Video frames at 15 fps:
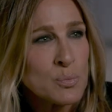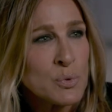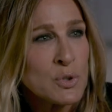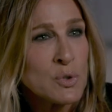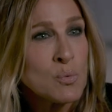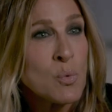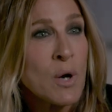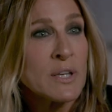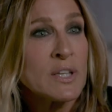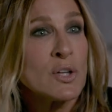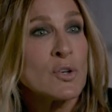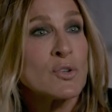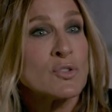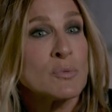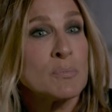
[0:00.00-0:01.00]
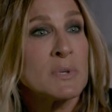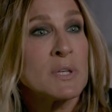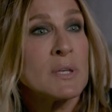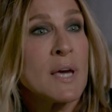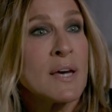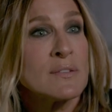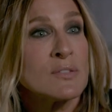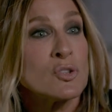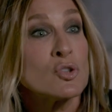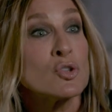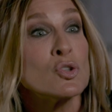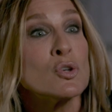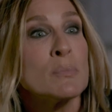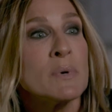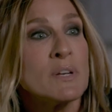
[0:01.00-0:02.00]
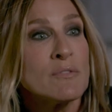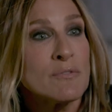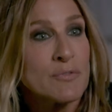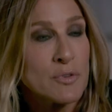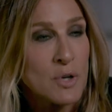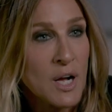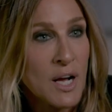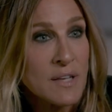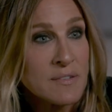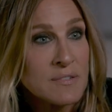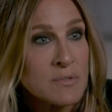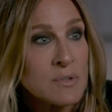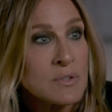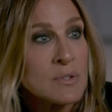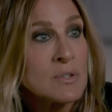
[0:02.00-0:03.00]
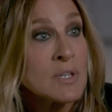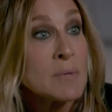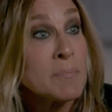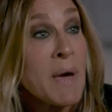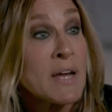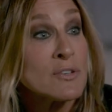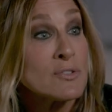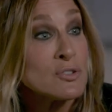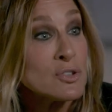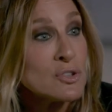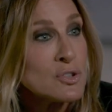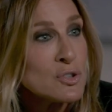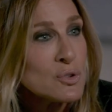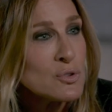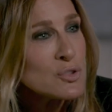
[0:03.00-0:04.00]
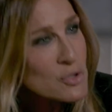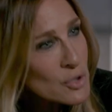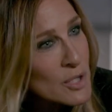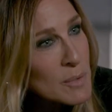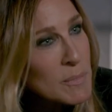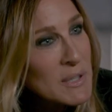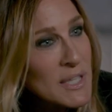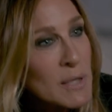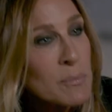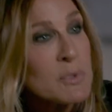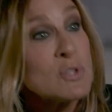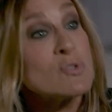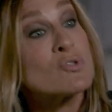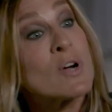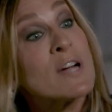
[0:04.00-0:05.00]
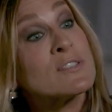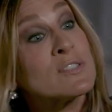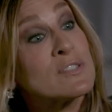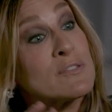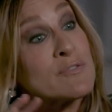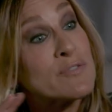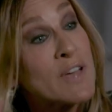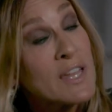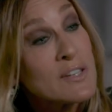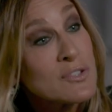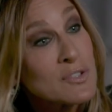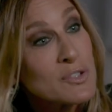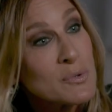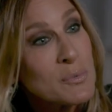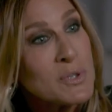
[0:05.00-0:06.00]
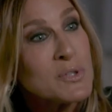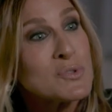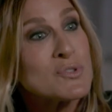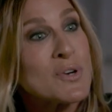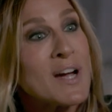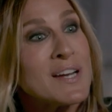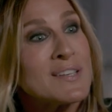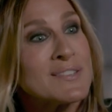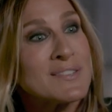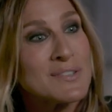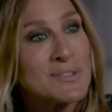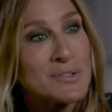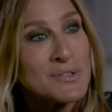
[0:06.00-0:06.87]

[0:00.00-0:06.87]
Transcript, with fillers: were you wanting her to be as human for us did well, it matter to you do you know what i mean like were yeah. you trying to defend her were you trying See, but it's to,